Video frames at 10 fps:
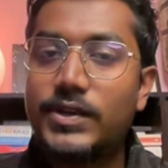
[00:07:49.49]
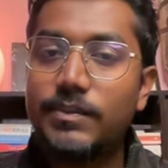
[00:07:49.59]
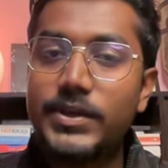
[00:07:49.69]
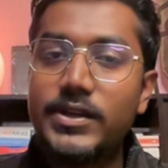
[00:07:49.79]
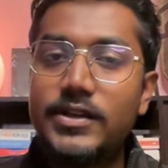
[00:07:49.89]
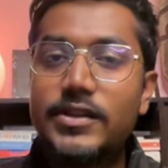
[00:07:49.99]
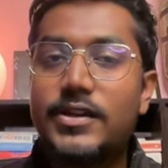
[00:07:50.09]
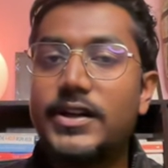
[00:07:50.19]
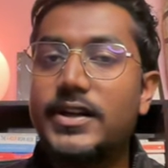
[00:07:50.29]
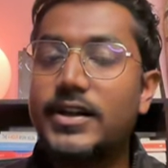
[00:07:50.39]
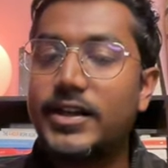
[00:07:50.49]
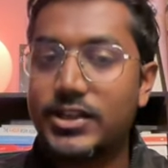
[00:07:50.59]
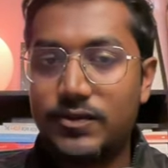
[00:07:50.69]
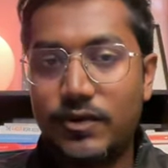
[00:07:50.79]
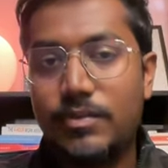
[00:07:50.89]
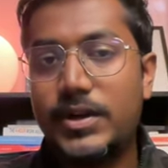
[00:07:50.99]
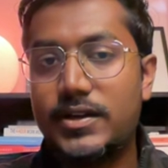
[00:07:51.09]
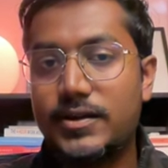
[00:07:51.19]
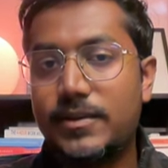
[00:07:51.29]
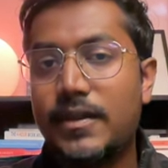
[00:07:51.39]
will be in the written text format.